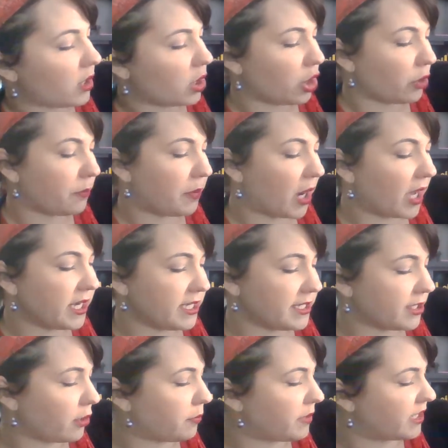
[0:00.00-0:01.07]
Their
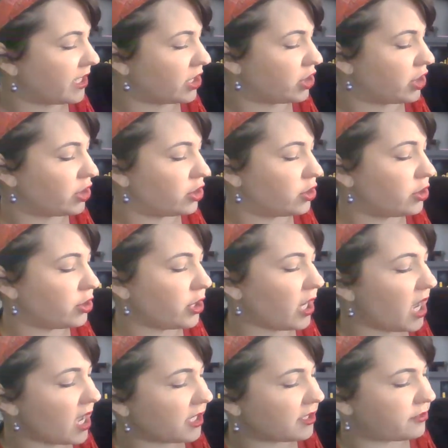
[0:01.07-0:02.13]
bodies are positioned
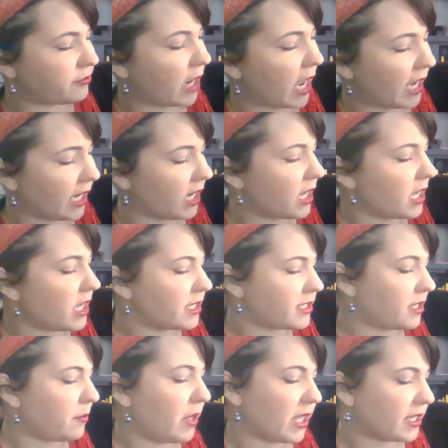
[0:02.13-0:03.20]
just right
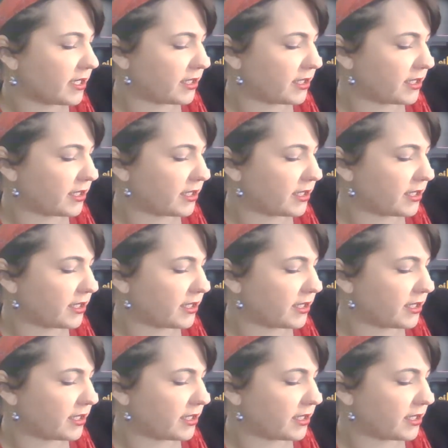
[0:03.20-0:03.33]
to make a